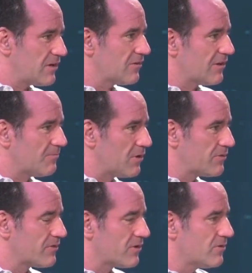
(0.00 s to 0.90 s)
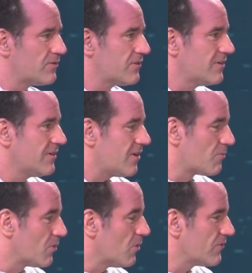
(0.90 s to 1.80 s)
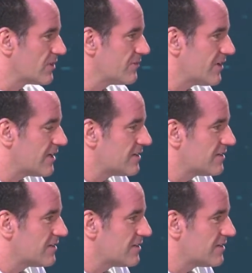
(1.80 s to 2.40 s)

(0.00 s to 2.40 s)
parallel both of those roles that you've had?